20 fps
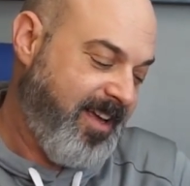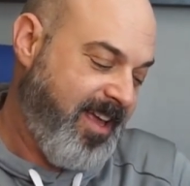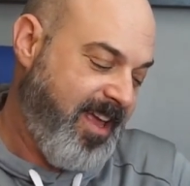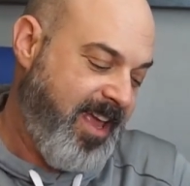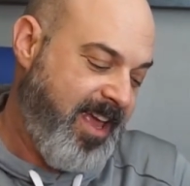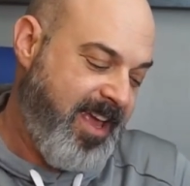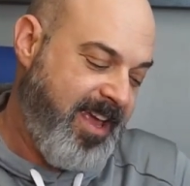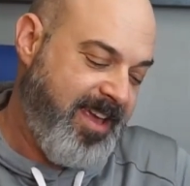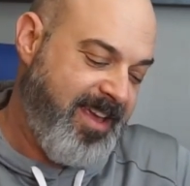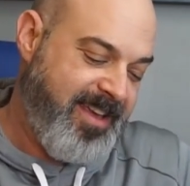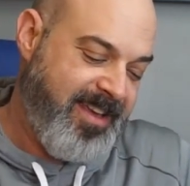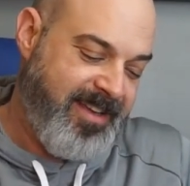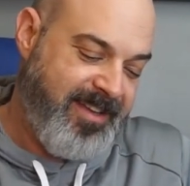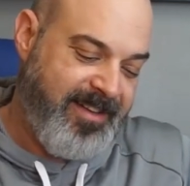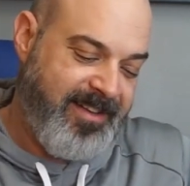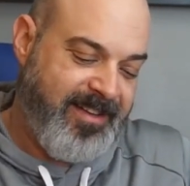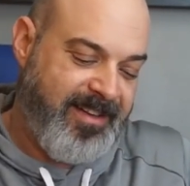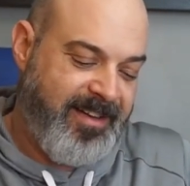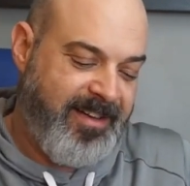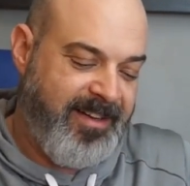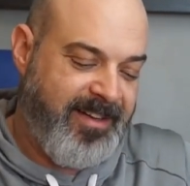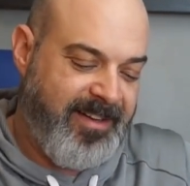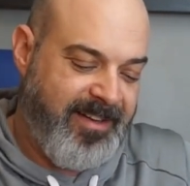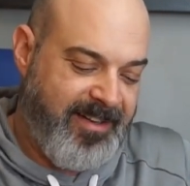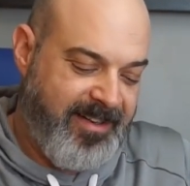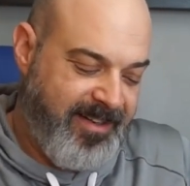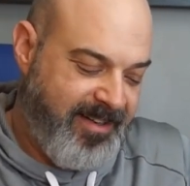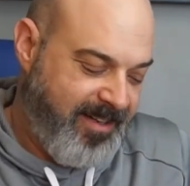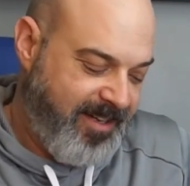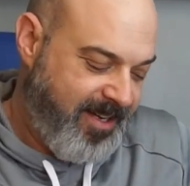a, uh,
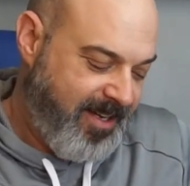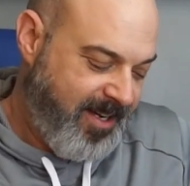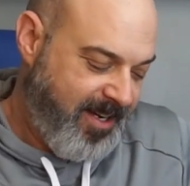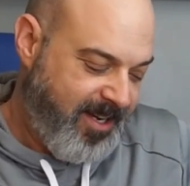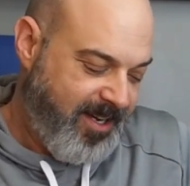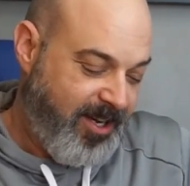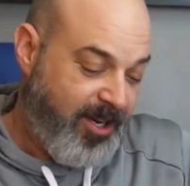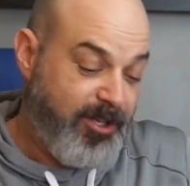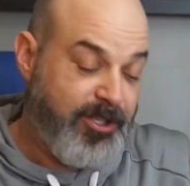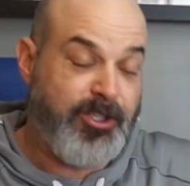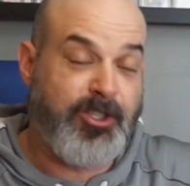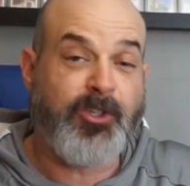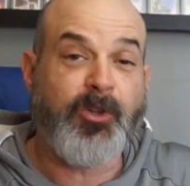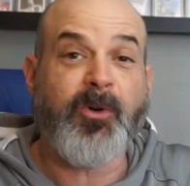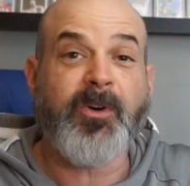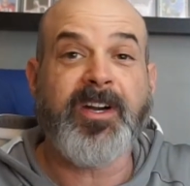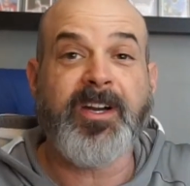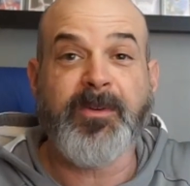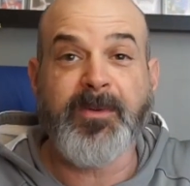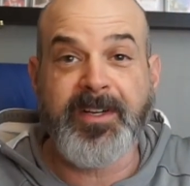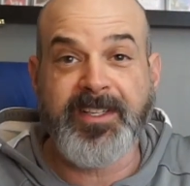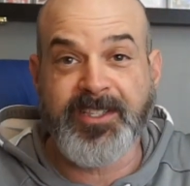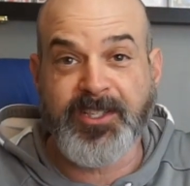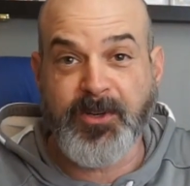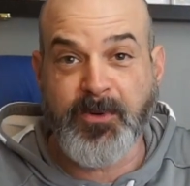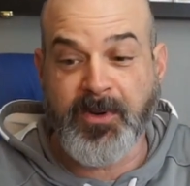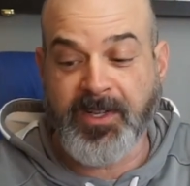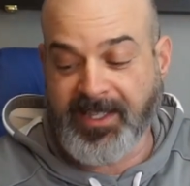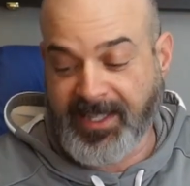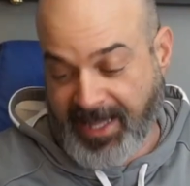a store I went
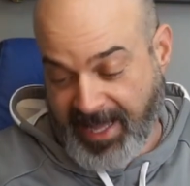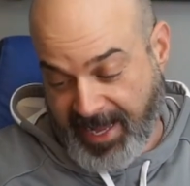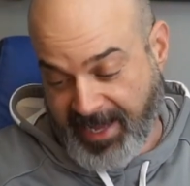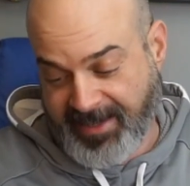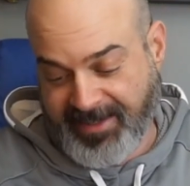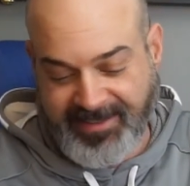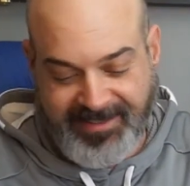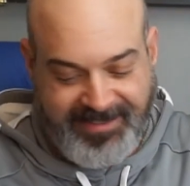to a lot